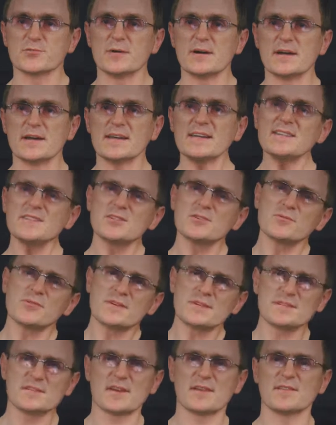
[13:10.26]
way is to
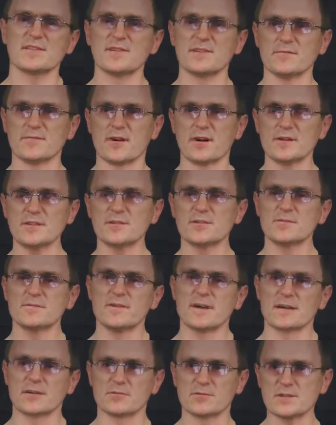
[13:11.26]
reset the device to
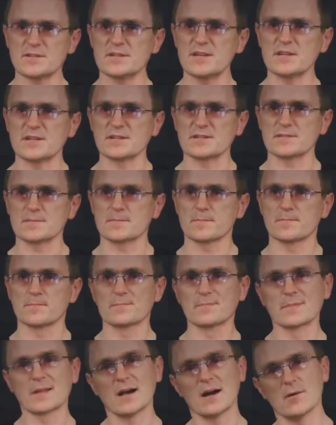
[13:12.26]
factory settings.
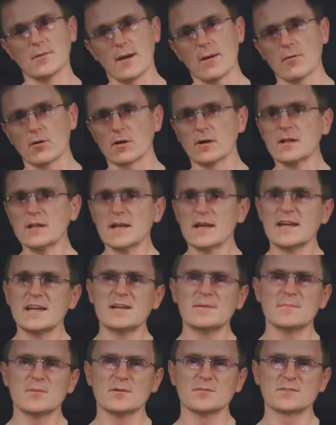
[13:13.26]
However,
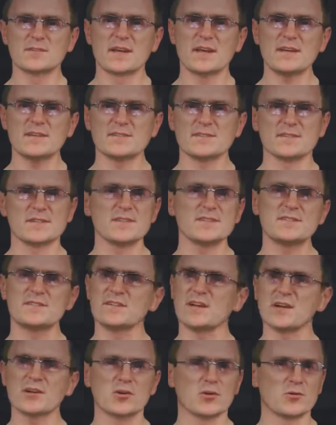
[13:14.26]
in most cases it's
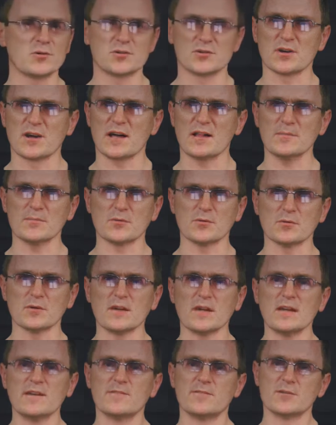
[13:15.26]
not going to help you
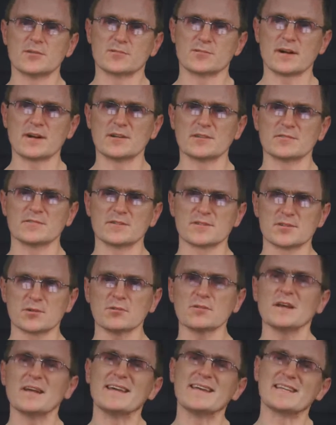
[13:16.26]
if you try to
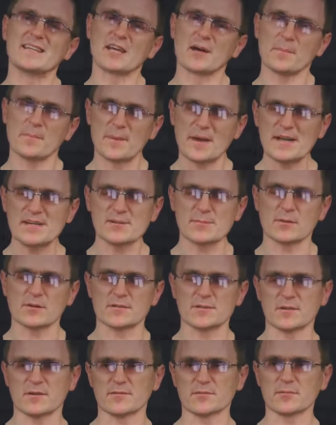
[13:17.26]
install incompatible
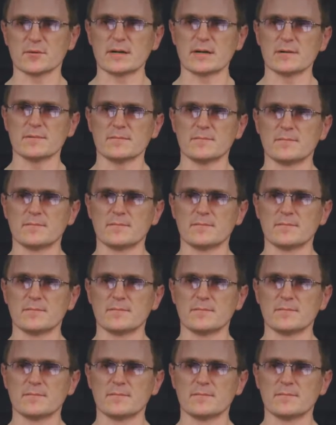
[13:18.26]
software.